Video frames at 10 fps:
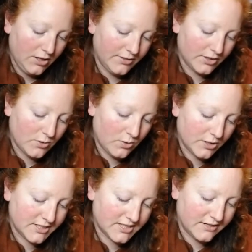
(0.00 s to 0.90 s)
The
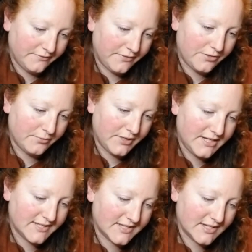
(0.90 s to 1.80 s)
Court of
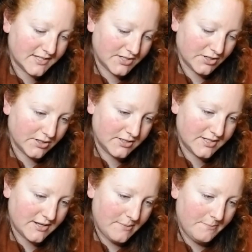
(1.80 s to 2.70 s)
Three
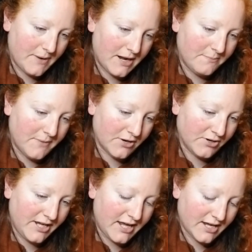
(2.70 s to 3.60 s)
Sisters by
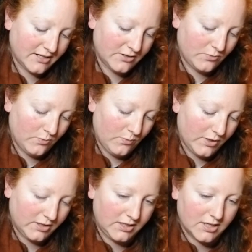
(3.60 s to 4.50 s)
Marianne
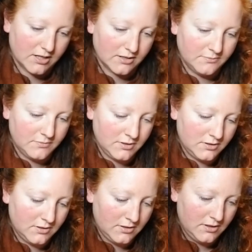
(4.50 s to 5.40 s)
William.
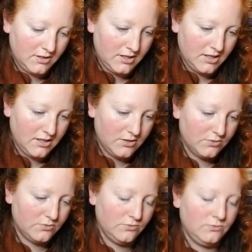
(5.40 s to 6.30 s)

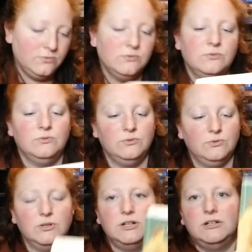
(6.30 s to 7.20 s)

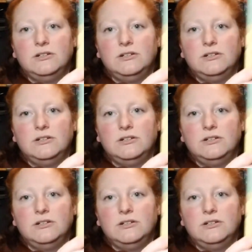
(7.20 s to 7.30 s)
Ooh.